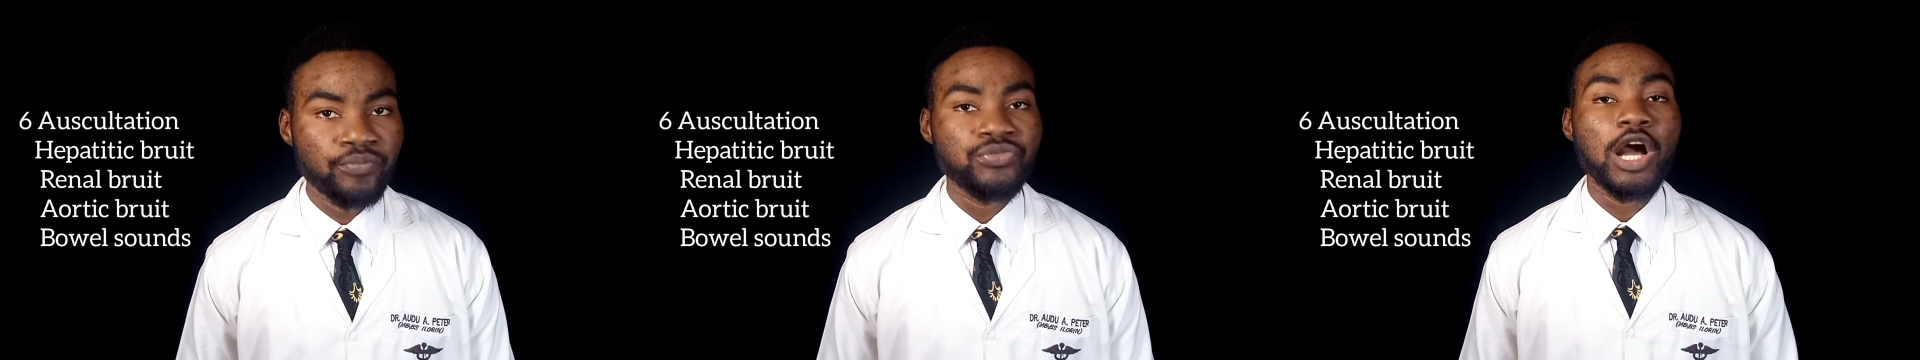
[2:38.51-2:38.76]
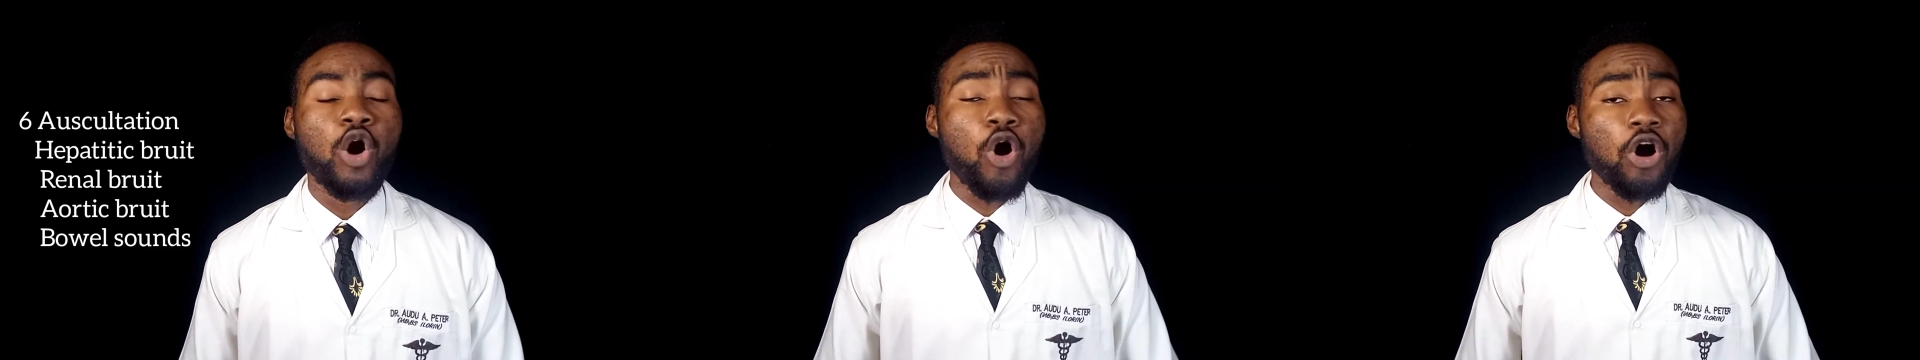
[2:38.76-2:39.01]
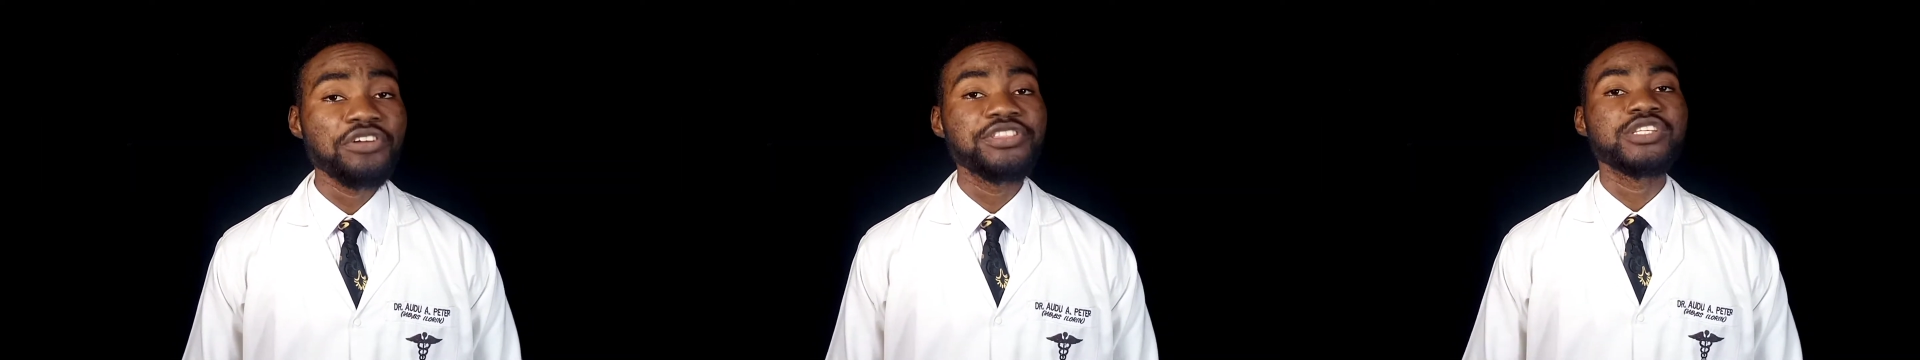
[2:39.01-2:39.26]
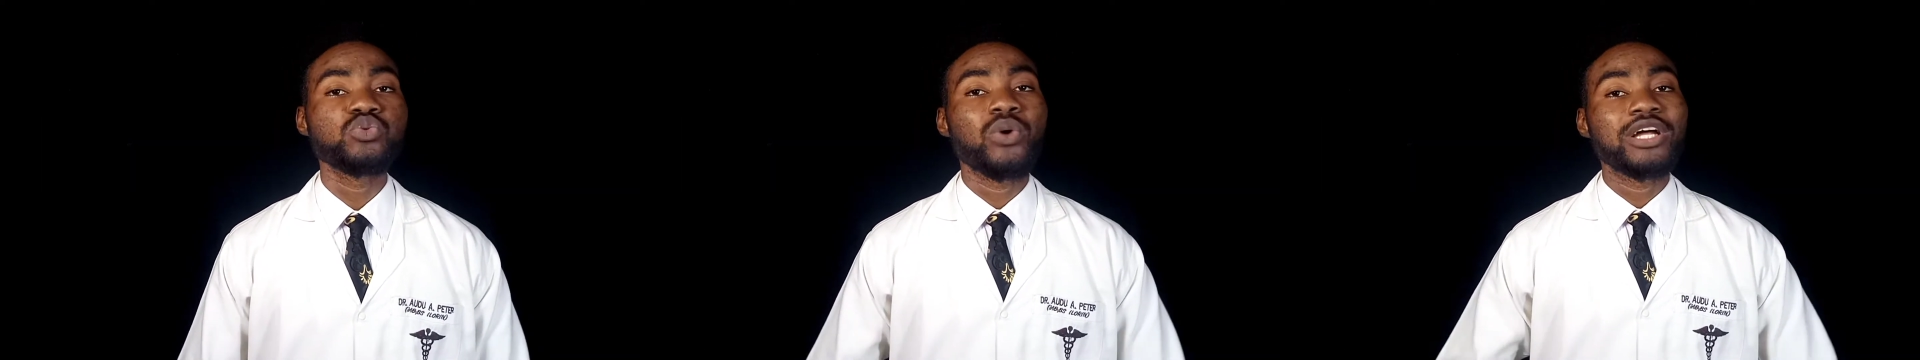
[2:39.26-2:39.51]
Now, all
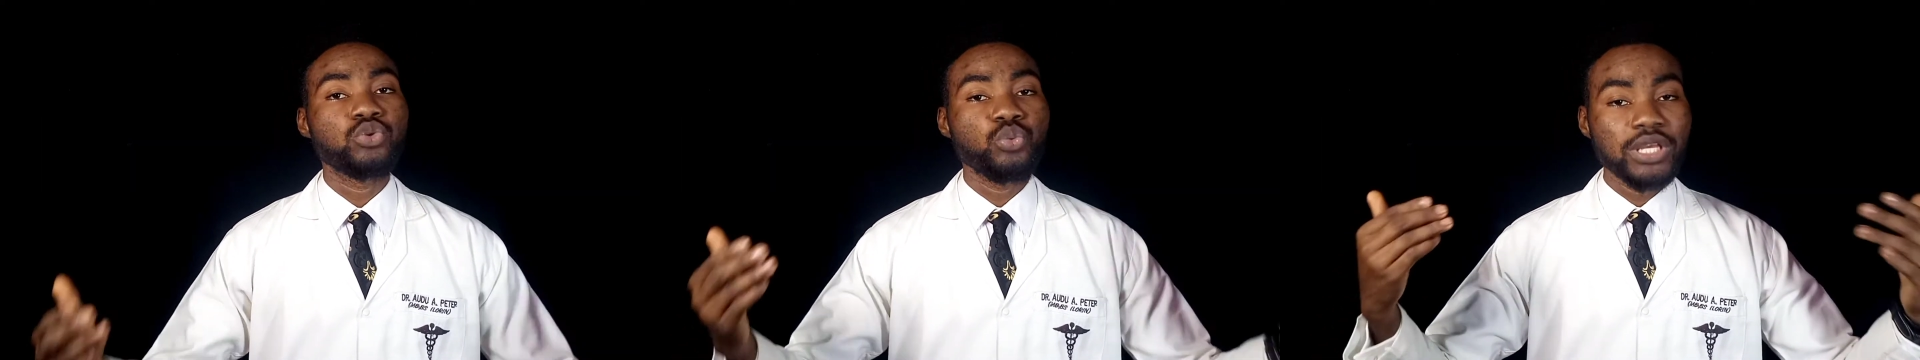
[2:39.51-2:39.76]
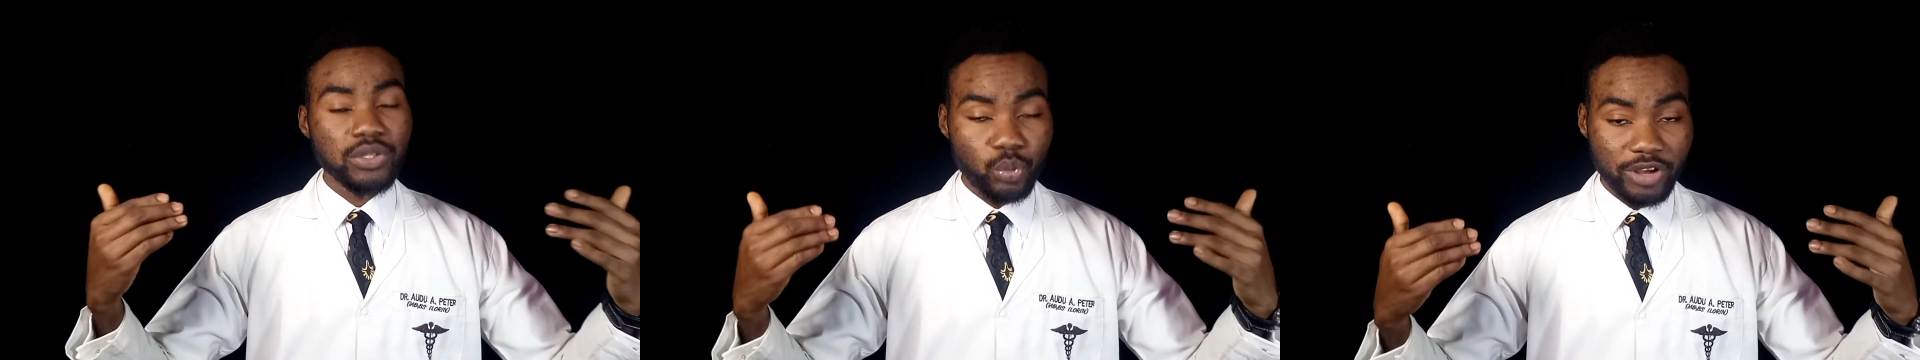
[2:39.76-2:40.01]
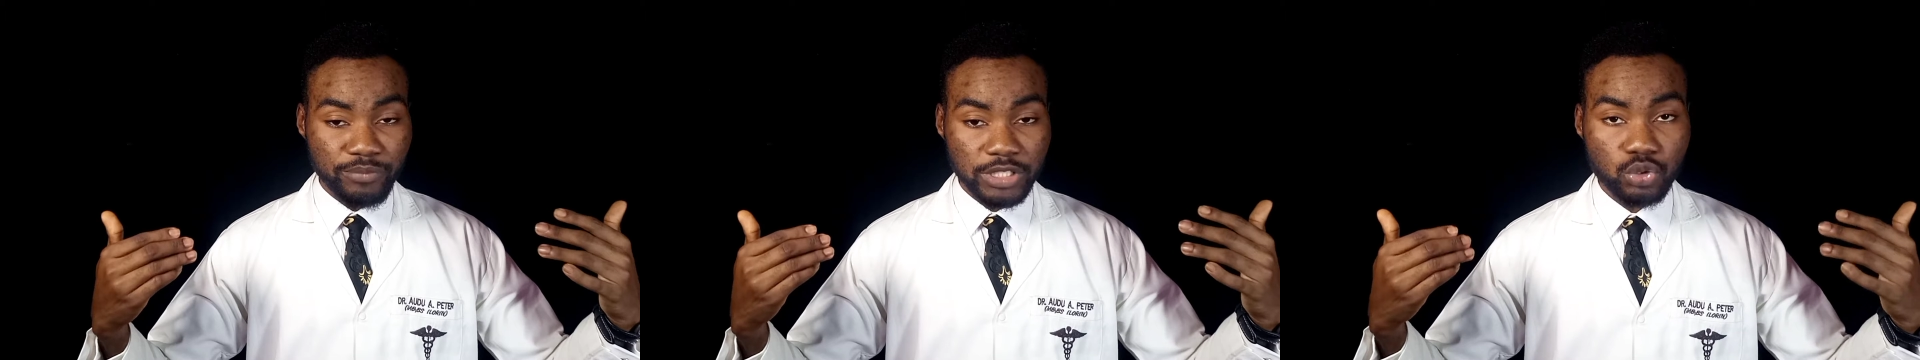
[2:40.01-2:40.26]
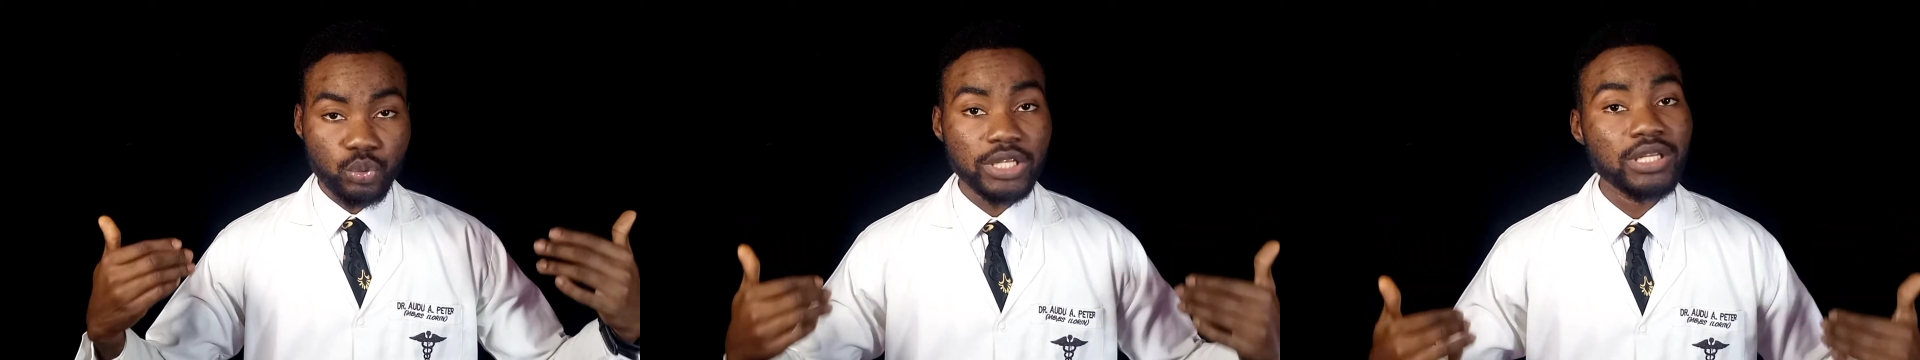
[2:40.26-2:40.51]
these we have
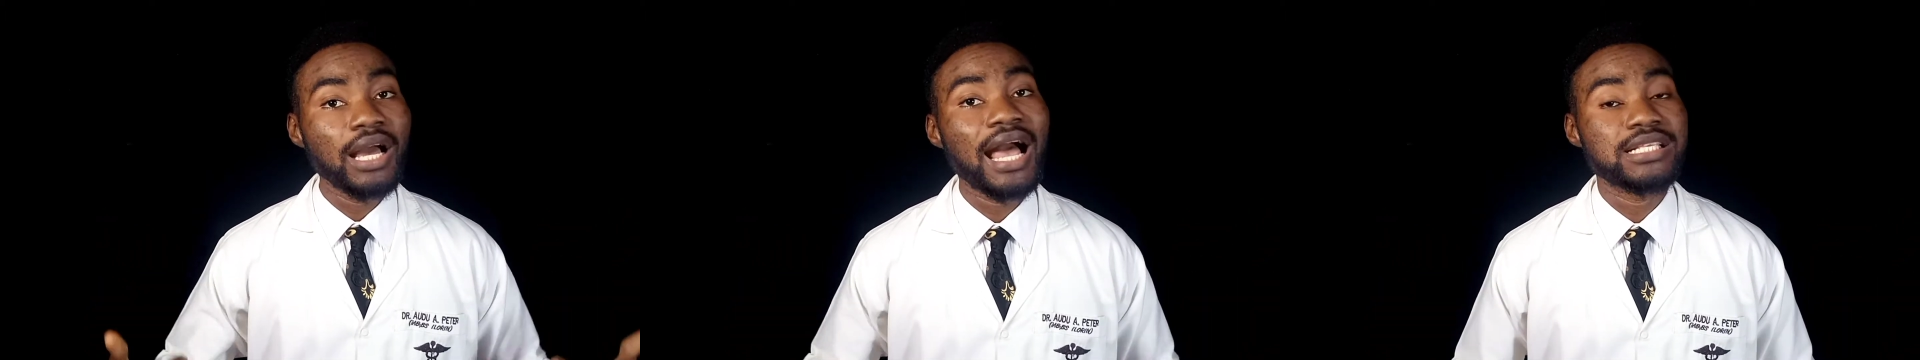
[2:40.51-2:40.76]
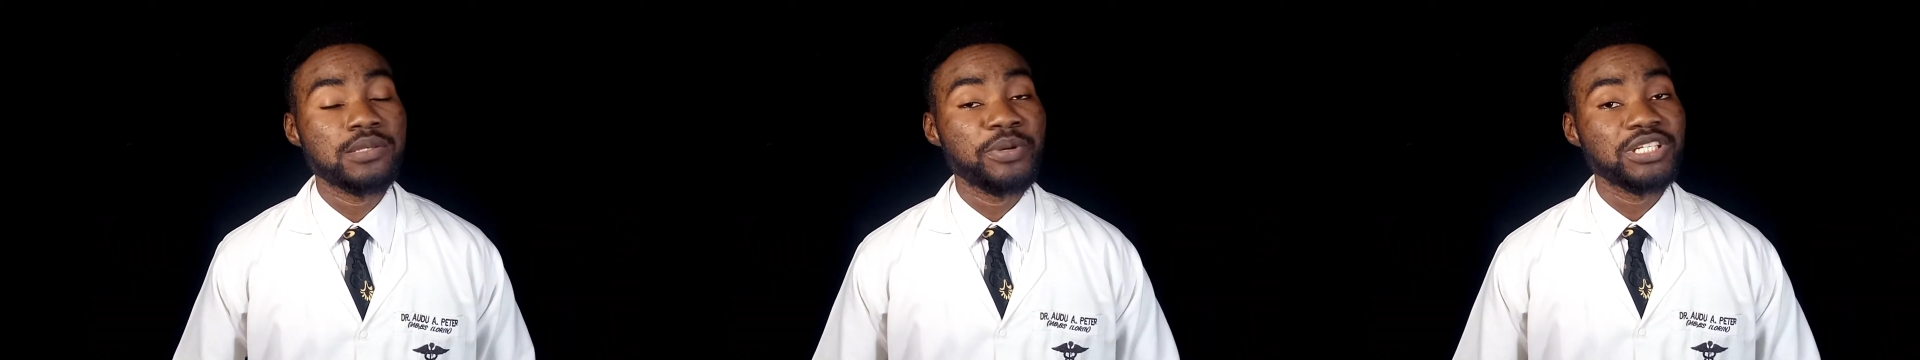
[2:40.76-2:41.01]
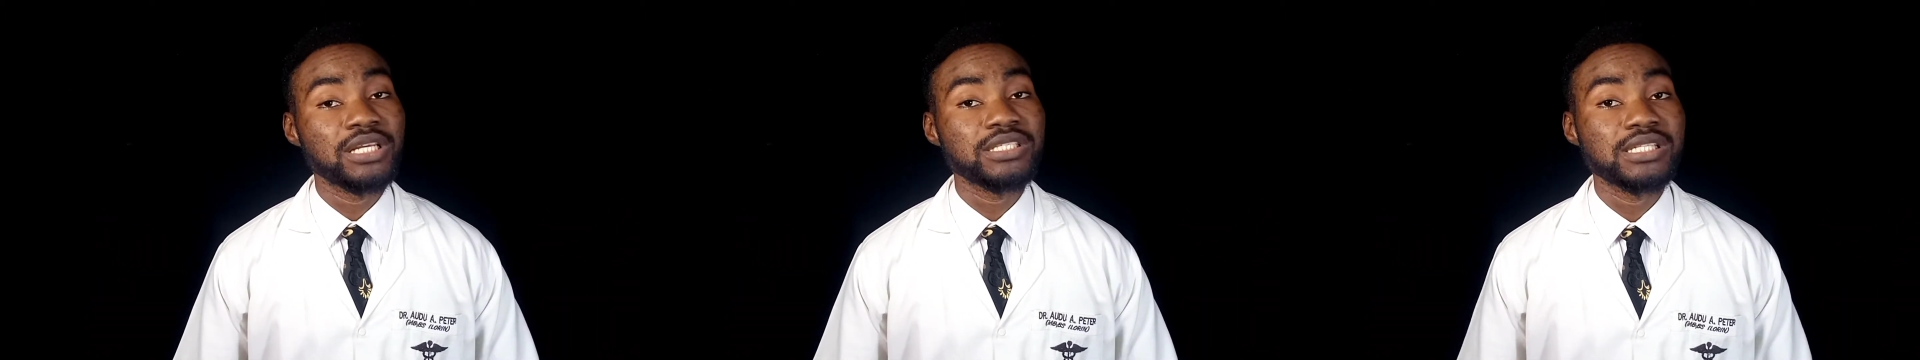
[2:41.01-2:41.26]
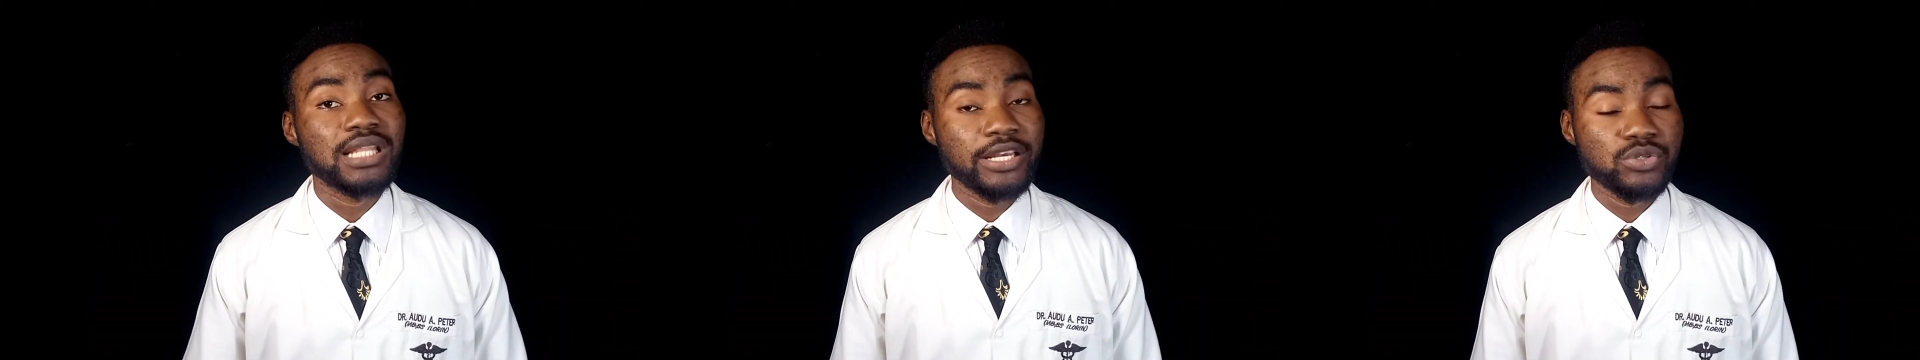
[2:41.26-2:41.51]
been doing as the patient
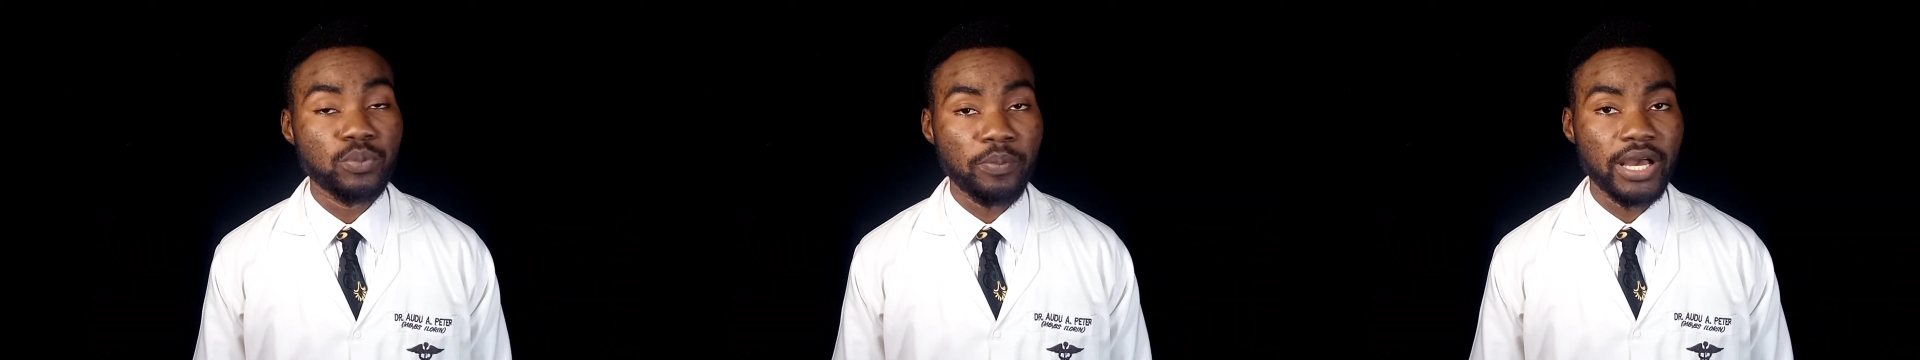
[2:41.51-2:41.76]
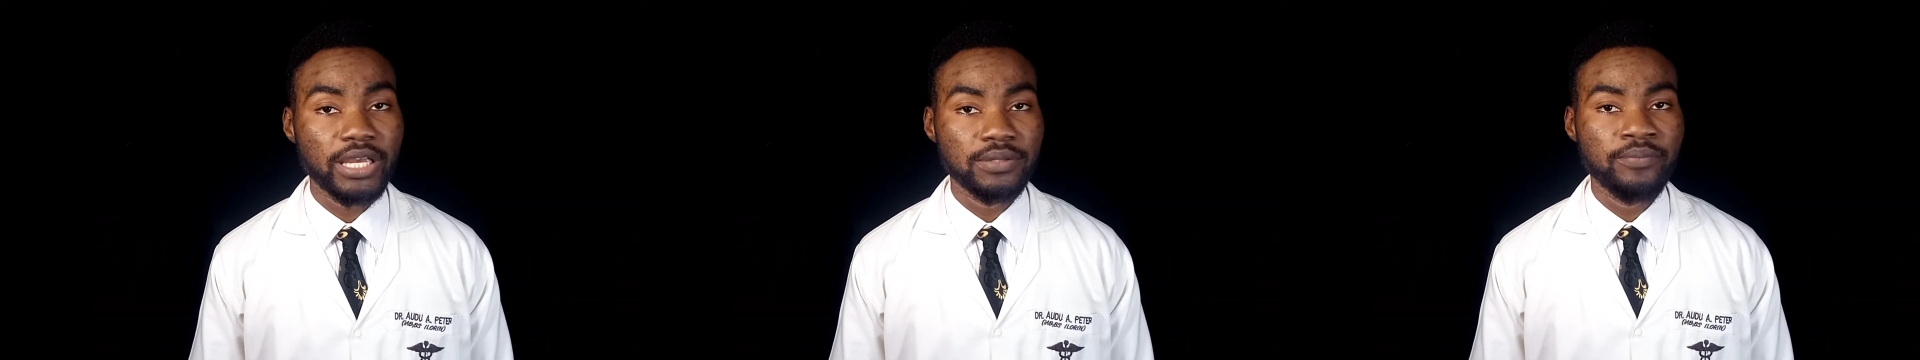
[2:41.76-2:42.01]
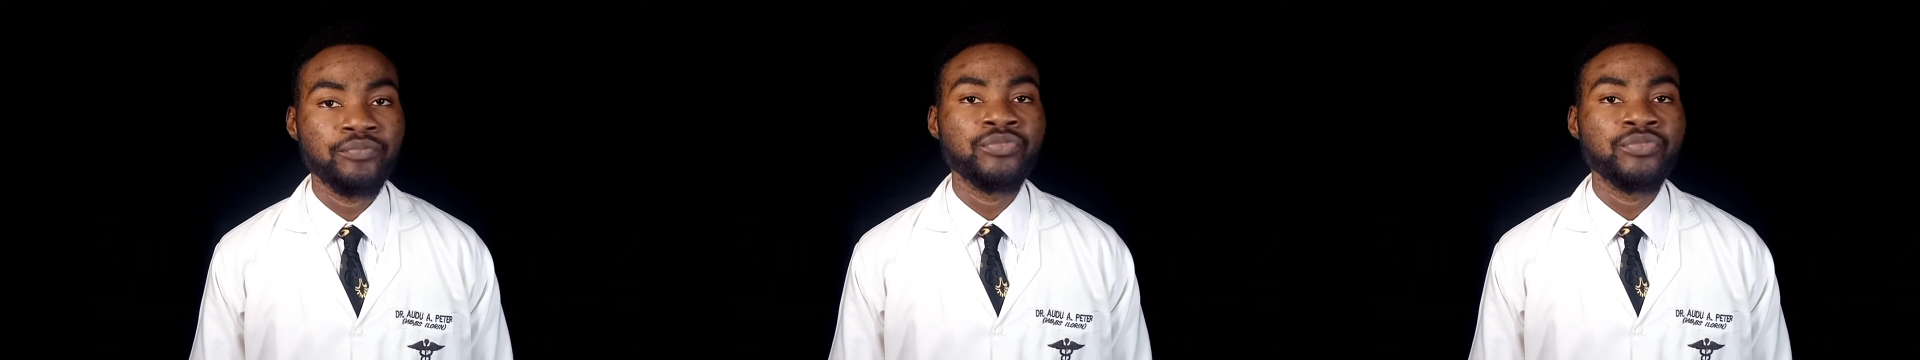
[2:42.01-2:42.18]
is lying supine.